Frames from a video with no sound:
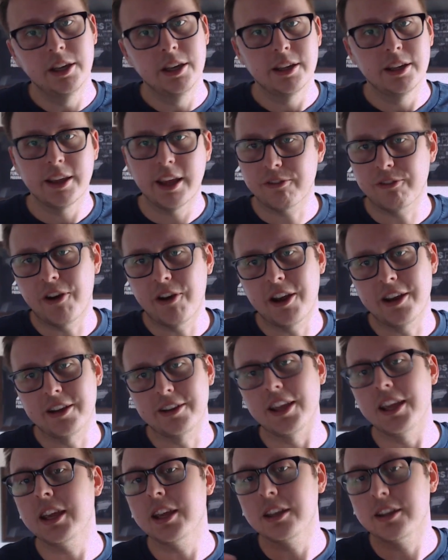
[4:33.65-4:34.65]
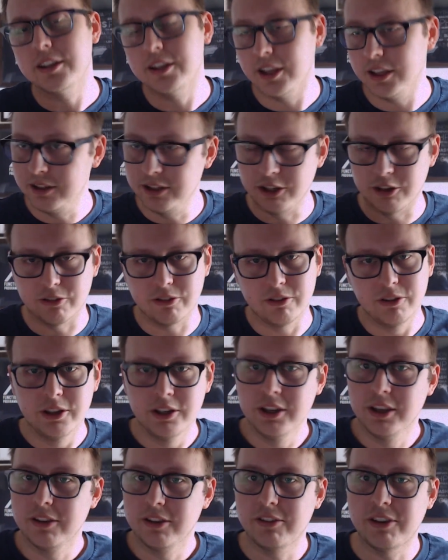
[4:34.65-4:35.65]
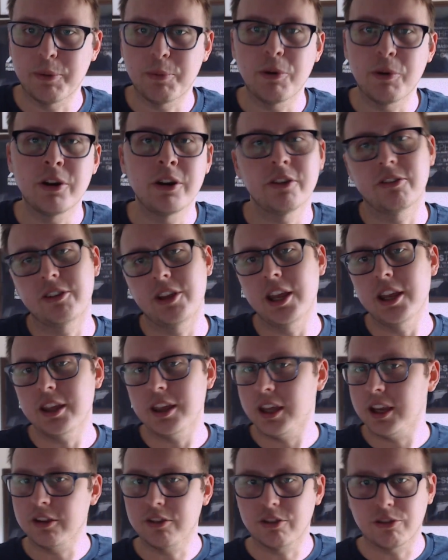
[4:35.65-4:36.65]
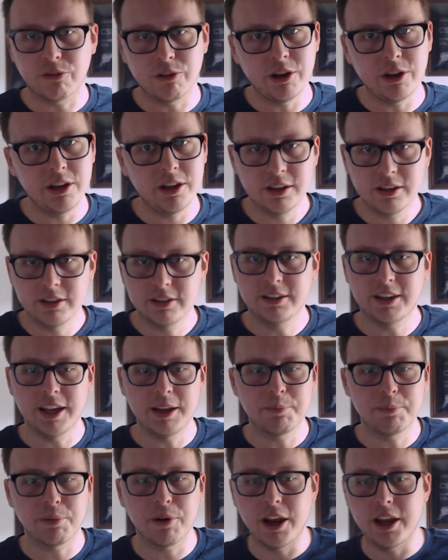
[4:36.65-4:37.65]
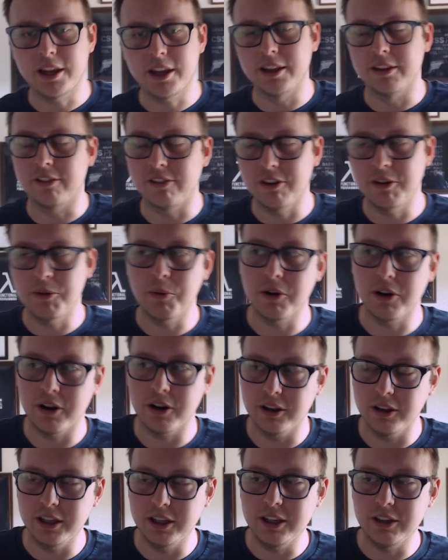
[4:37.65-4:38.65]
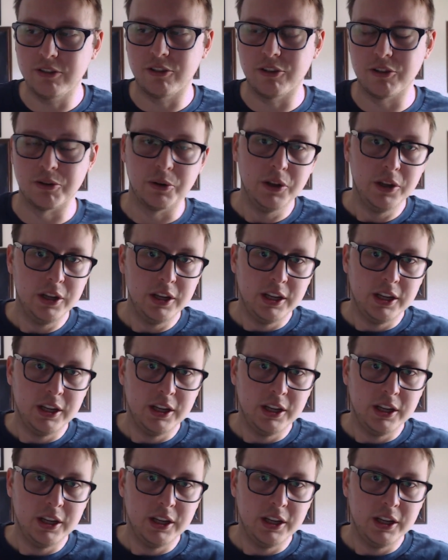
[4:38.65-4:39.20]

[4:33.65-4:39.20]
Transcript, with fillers: That's fine. Take t- you know step one is take like a three day break and see where it leads you.